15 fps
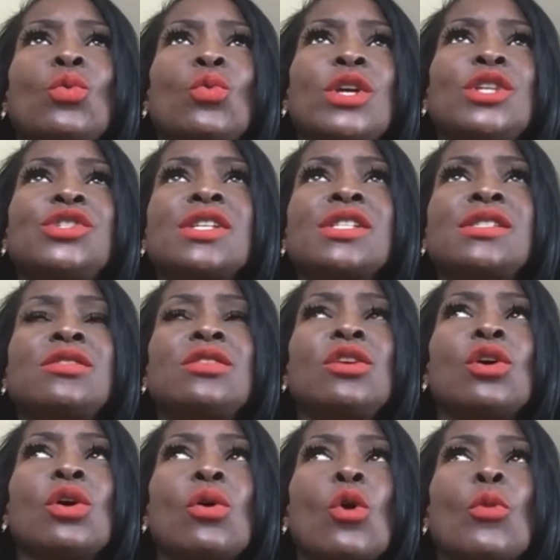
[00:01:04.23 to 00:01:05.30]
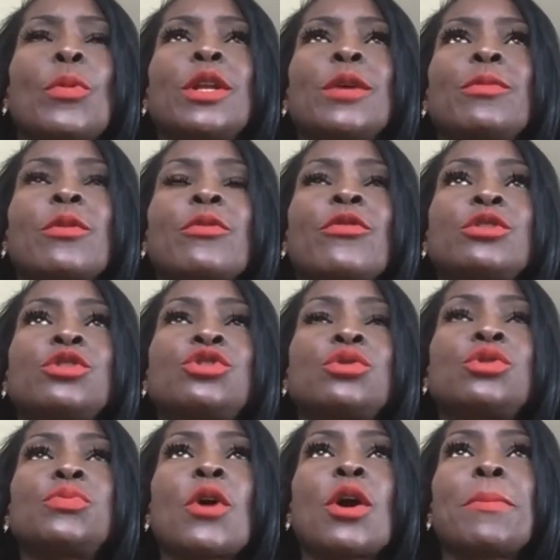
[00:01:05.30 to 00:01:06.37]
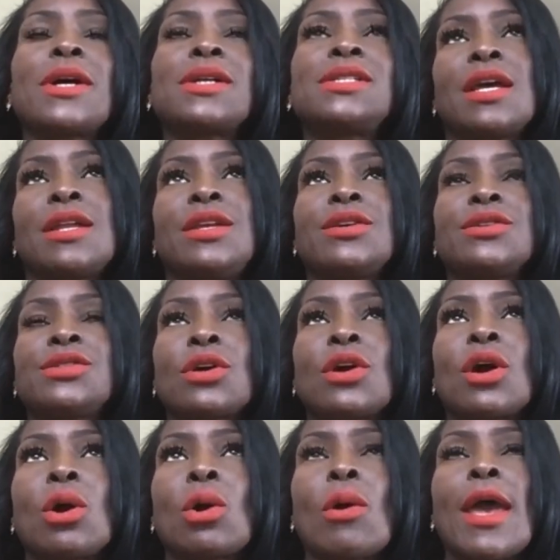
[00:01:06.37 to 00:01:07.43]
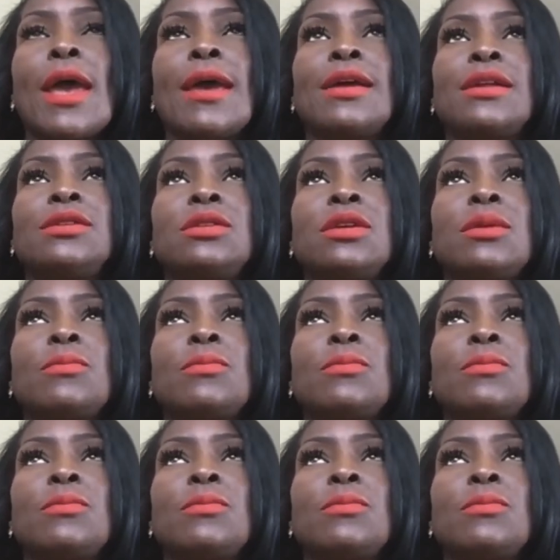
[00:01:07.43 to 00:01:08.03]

we just opened up our first juice bar about 10 years ago, and